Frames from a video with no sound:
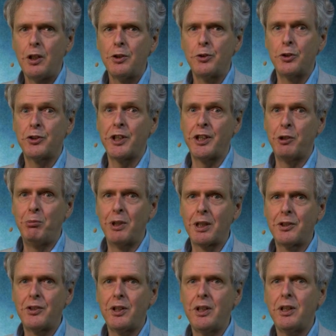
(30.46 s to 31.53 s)

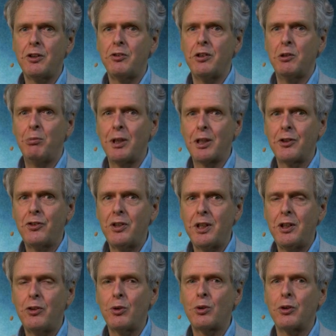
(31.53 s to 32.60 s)
Sustainability is the
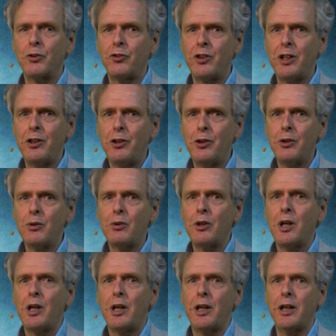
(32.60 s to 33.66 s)
ability to continue
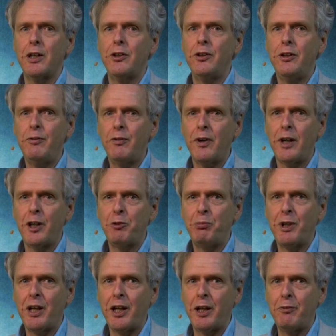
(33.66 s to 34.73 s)
a defined
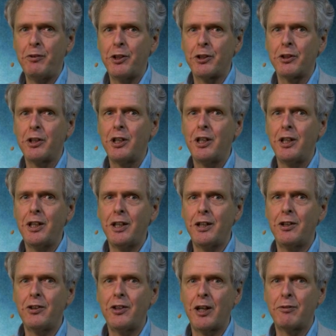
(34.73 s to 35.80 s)
behavior
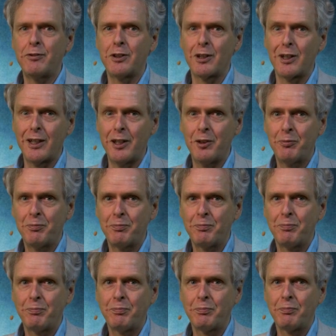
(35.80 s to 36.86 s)
indefinitely.
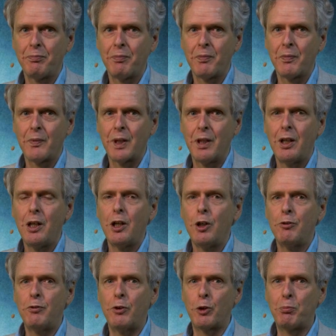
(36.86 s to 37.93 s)

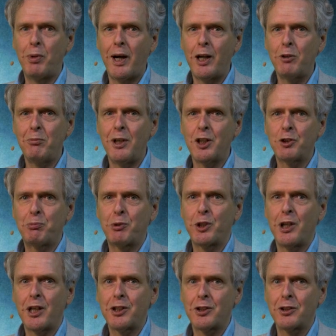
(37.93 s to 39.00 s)
For biomass
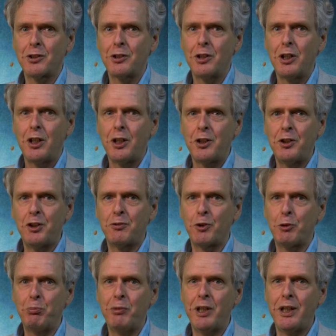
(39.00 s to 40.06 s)
production, this
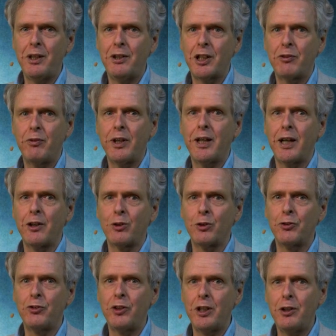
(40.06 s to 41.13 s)
would mean that we can
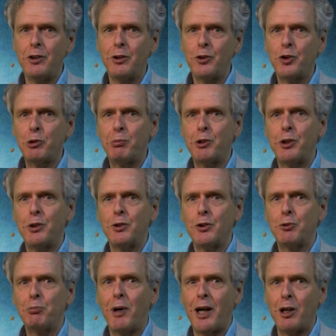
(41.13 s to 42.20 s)
continue to
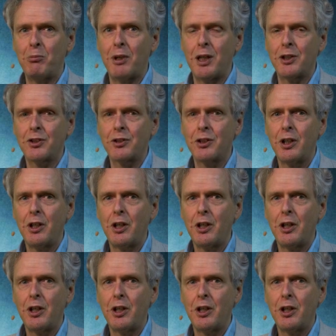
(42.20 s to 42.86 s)
produce biomass